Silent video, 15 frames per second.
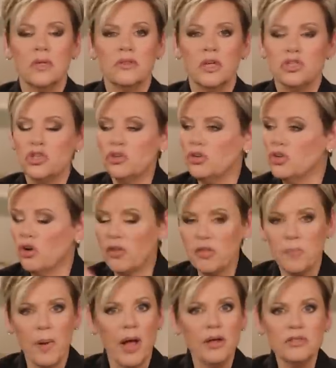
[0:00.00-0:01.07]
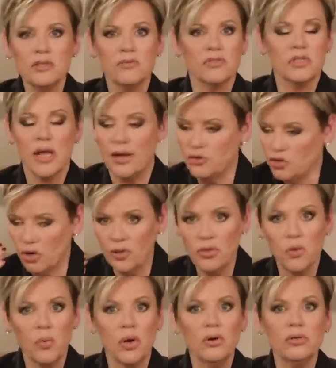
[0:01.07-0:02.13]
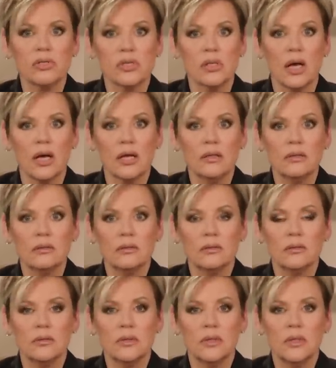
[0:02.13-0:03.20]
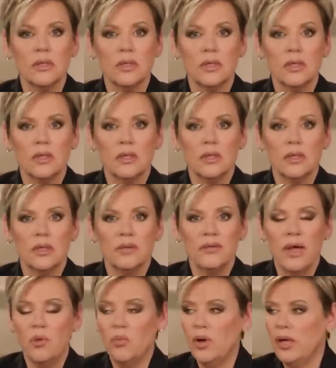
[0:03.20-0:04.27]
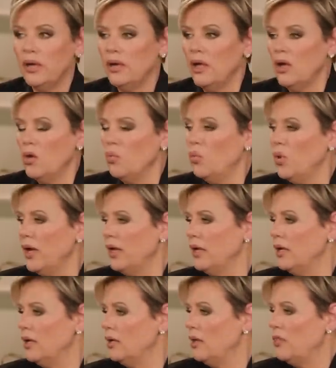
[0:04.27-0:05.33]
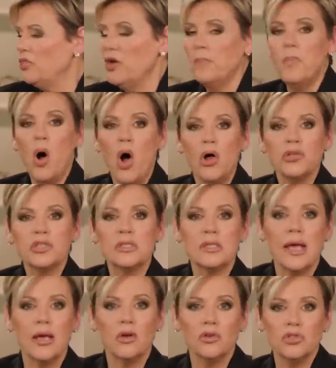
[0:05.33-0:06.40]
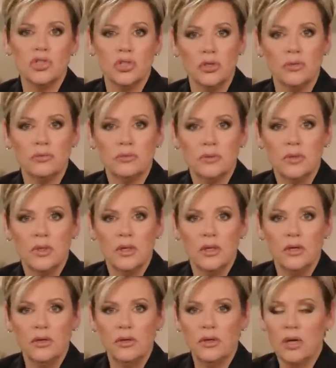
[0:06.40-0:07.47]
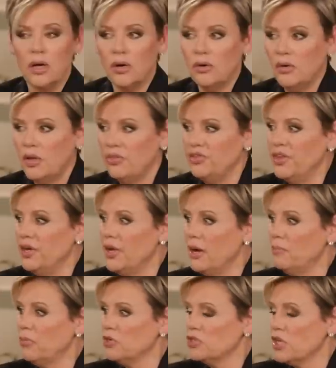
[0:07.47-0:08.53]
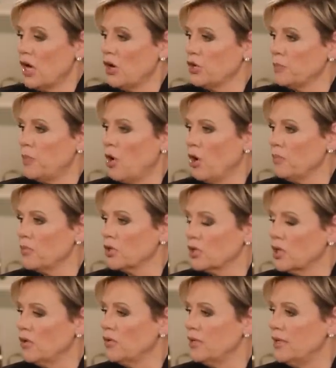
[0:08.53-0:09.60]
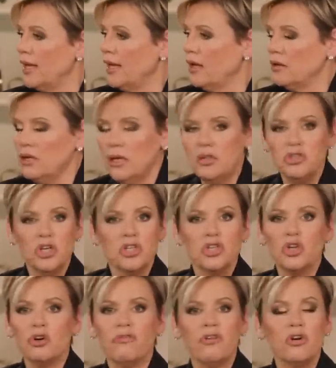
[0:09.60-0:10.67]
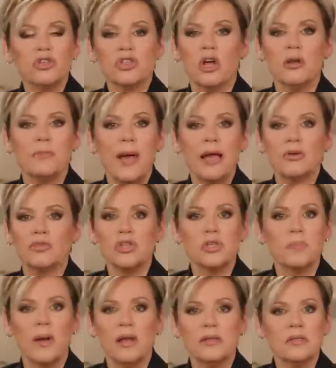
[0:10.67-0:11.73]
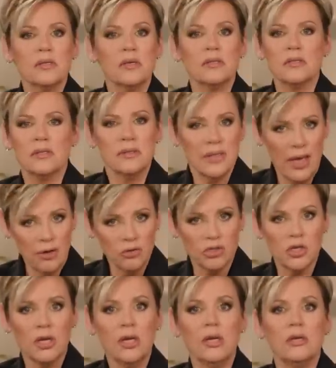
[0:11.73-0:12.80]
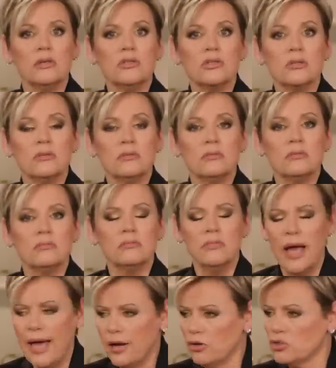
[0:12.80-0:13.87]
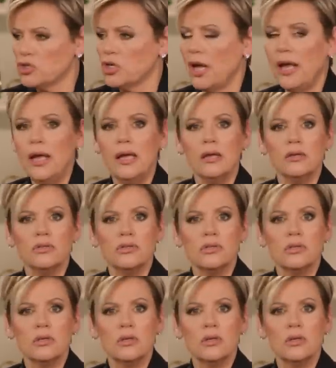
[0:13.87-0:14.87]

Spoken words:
That you're on the positive side. You're on the Word side. That when the boss tells you, you know, the numbers in our department are going down, just your first automatic response is, that'll change. That'll change.